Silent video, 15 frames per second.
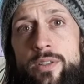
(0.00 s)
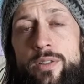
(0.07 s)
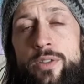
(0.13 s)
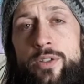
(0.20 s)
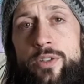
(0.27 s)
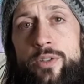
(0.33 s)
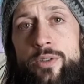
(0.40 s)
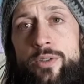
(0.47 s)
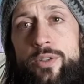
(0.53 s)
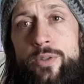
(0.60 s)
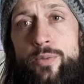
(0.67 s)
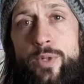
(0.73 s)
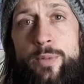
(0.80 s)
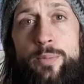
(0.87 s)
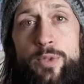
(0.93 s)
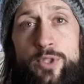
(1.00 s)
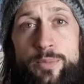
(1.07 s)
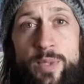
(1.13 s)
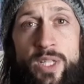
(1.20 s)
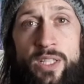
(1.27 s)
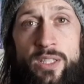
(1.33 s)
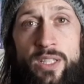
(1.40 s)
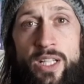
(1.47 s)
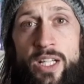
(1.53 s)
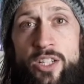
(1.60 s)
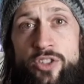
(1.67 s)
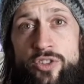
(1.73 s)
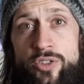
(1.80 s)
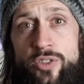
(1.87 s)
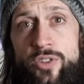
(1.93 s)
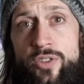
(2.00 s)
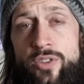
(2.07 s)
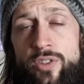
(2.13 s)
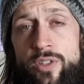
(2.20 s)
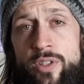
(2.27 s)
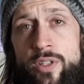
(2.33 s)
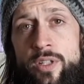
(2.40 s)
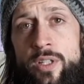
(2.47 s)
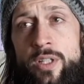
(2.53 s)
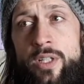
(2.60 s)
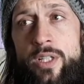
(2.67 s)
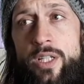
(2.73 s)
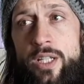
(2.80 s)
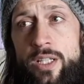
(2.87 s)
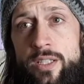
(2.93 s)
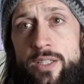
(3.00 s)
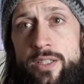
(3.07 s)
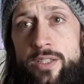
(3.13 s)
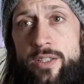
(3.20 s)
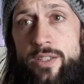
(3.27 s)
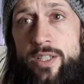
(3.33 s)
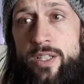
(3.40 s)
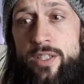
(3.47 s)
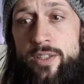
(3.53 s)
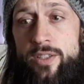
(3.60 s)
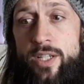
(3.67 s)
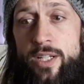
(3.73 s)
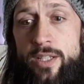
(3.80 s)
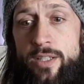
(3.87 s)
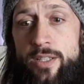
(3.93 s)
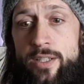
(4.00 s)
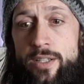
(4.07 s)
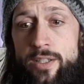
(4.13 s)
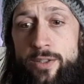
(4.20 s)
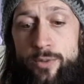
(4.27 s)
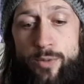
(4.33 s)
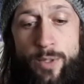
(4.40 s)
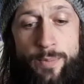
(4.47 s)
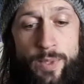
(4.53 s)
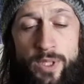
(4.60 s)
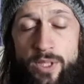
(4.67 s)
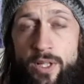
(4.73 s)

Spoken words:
The reapers being the angels, and they're reaping the